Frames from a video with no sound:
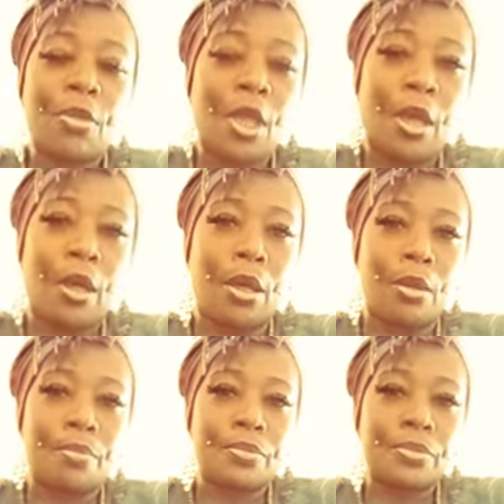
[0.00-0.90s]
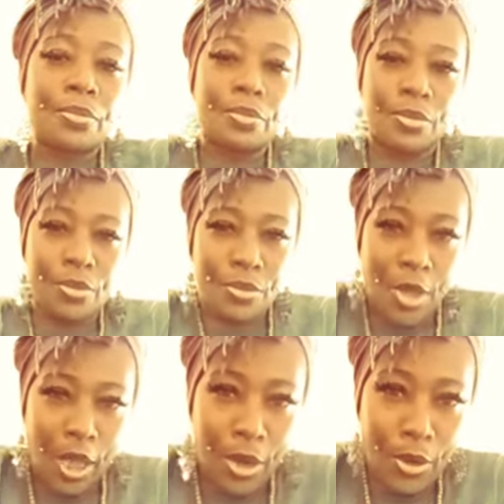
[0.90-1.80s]
Um,
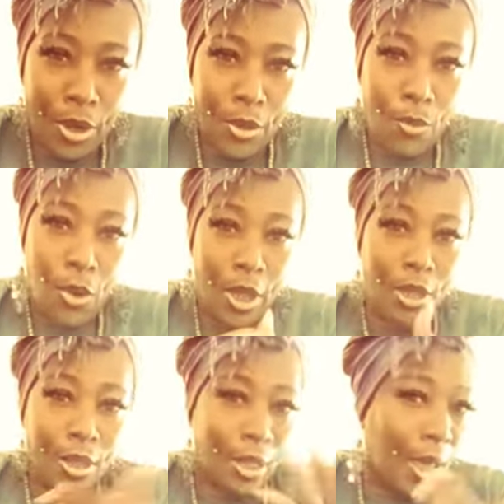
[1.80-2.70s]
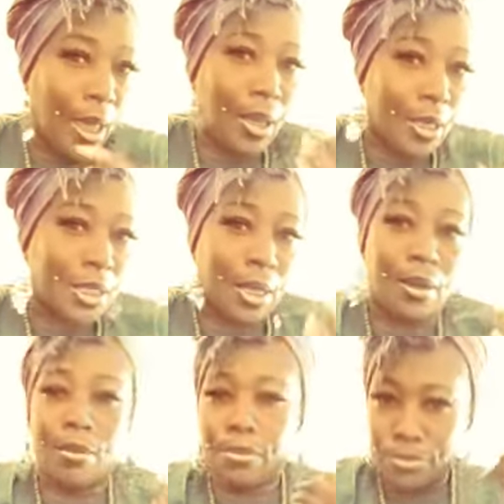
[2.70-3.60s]
I don't know what that is
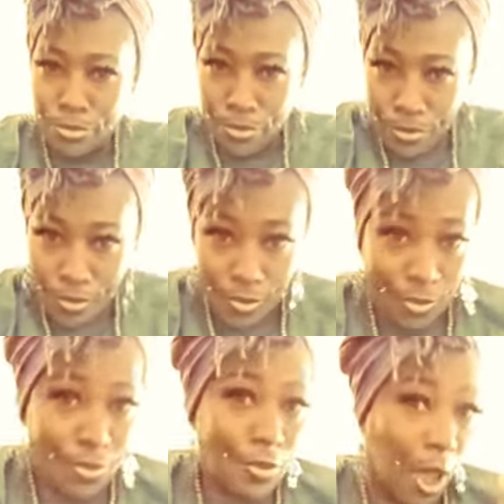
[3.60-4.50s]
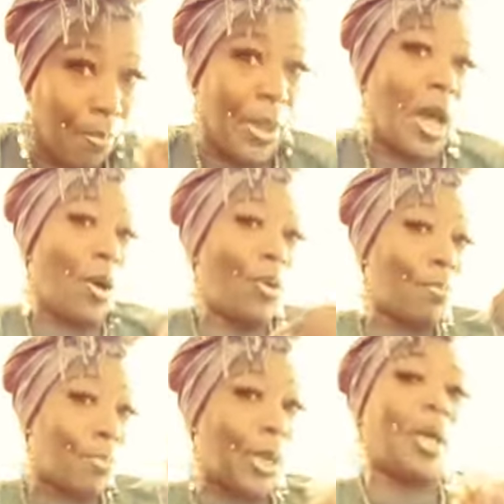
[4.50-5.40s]
about,
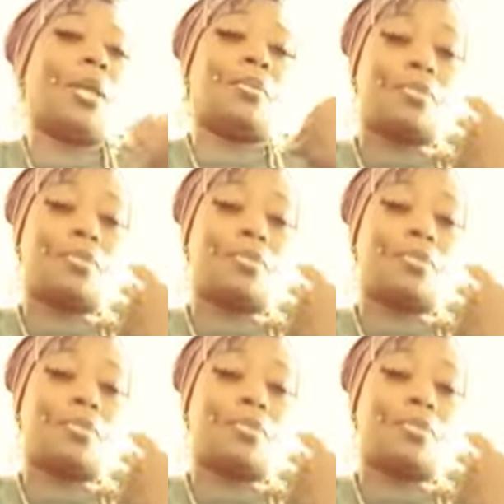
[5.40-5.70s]
but